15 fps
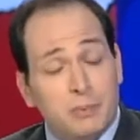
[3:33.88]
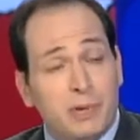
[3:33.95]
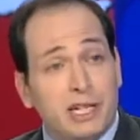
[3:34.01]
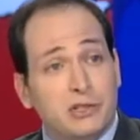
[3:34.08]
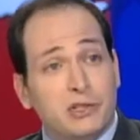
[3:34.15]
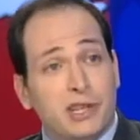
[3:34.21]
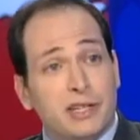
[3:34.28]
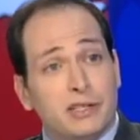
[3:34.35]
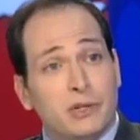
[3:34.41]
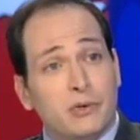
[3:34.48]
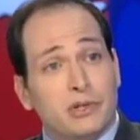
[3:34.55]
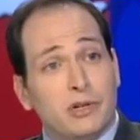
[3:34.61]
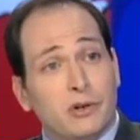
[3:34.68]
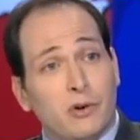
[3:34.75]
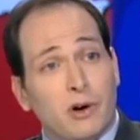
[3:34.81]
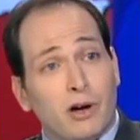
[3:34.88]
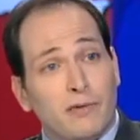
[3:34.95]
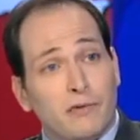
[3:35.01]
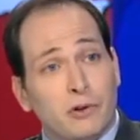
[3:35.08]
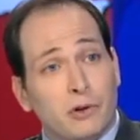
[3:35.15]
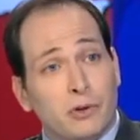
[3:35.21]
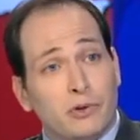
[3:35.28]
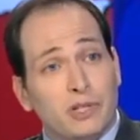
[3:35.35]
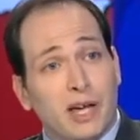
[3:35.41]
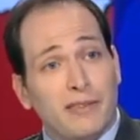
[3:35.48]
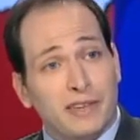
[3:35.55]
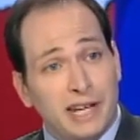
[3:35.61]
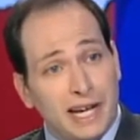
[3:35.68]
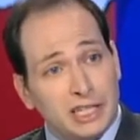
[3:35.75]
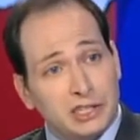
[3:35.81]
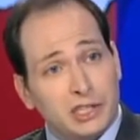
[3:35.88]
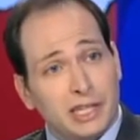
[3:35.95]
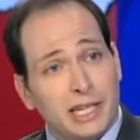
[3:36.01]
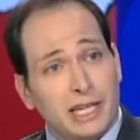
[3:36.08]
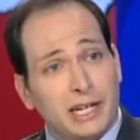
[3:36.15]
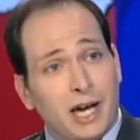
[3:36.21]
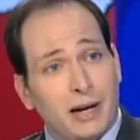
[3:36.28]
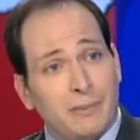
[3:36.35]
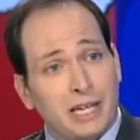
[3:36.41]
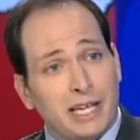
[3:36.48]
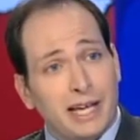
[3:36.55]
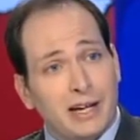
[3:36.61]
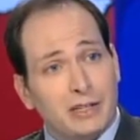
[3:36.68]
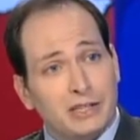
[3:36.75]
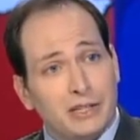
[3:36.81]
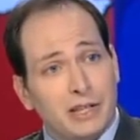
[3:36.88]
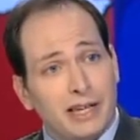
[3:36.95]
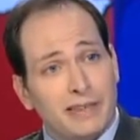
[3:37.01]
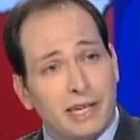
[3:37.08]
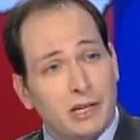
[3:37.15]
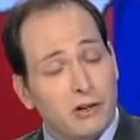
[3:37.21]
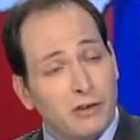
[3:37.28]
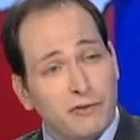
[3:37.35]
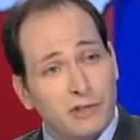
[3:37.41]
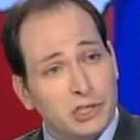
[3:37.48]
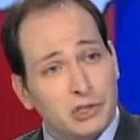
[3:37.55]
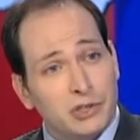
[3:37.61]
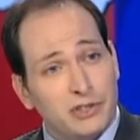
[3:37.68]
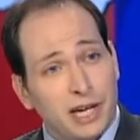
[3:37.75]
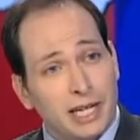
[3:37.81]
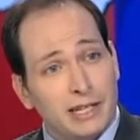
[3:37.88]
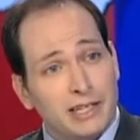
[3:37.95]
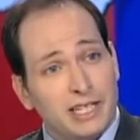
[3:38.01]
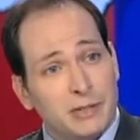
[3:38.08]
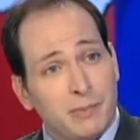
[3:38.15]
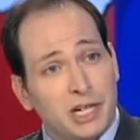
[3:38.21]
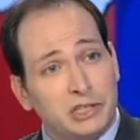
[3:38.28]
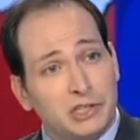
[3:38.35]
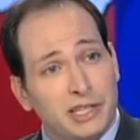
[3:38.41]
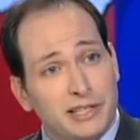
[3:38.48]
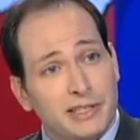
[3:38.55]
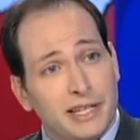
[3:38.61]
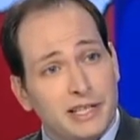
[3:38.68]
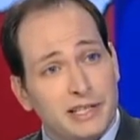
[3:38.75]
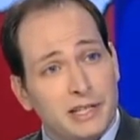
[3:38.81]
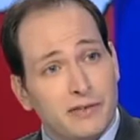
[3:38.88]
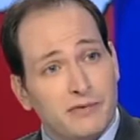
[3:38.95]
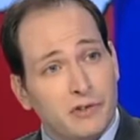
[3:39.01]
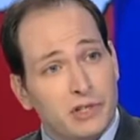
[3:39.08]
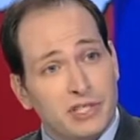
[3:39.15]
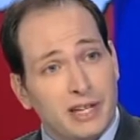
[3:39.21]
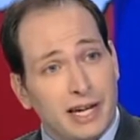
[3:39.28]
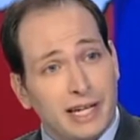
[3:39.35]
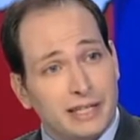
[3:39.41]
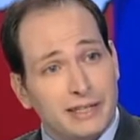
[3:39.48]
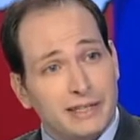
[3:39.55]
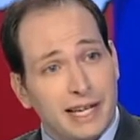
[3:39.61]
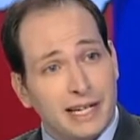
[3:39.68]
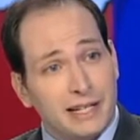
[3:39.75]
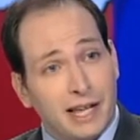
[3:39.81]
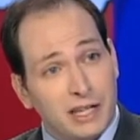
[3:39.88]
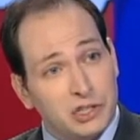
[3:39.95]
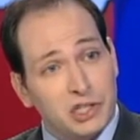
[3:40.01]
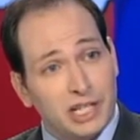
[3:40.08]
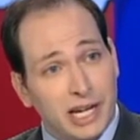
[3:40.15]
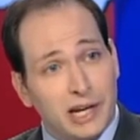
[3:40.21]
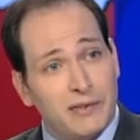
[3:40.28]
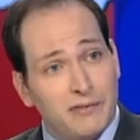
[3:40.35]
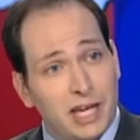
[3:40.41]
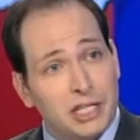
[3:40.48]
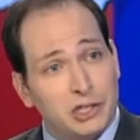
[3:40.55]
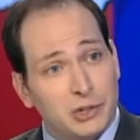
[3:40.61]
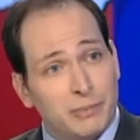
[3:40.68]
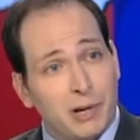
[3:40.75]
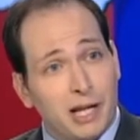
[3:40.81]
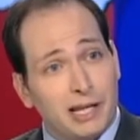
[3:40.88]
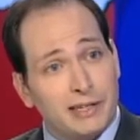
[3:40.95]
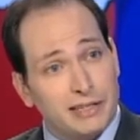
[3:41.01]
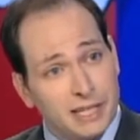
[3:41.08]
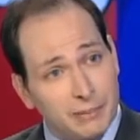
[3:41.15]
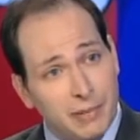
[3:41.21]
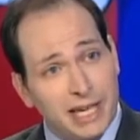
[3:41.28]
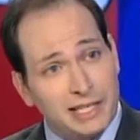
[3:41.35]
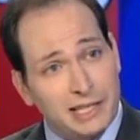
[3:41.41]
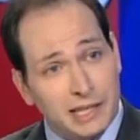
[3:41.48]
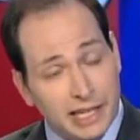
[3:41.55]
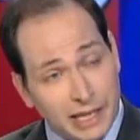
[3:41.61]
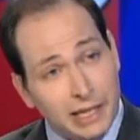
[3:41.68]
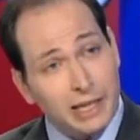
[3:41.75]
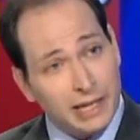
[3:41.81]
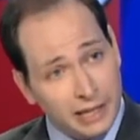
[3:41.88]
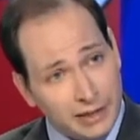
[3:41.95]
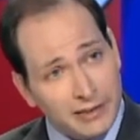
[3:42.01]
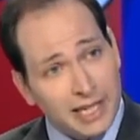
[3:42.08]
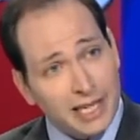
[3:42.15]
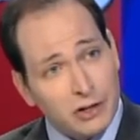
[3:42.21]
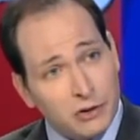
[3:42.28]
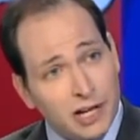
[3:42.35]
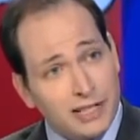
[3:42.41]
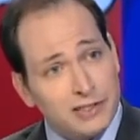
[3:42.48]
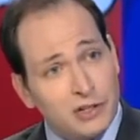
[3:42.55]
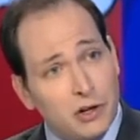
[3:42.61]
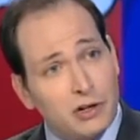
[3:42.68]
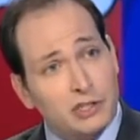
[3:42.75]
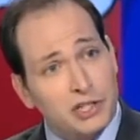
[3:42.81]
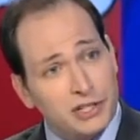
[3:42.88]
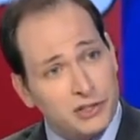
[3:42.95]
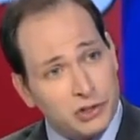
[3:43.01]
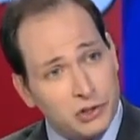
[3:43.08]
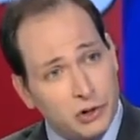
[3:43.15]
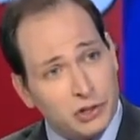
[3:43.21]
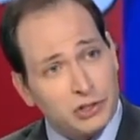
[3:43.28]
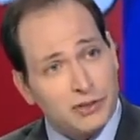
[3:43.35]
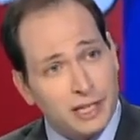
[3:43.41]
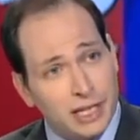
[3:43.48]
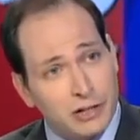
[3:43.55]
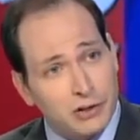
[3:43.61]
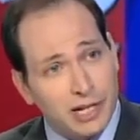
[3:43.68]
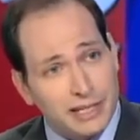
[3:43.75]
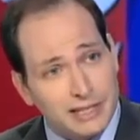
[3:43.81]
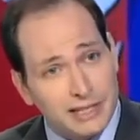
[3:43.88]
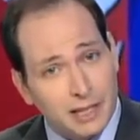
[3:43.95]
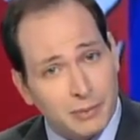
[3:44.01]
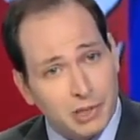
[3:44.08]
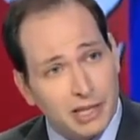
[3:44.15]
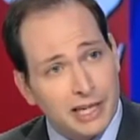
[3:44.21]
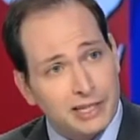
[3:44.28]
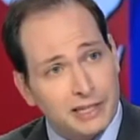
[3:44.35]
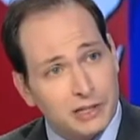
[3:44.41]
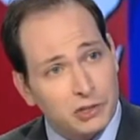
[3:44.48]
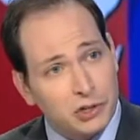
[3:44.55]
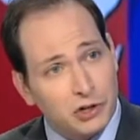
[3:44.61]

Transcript: speech that Susan Crawford, who's on the National Economic Council, I think her official title is Special Assistant for Science, Technology, and Innovation Policy. Basically, the Internet czar. She's in charge of the Internet stimulus, in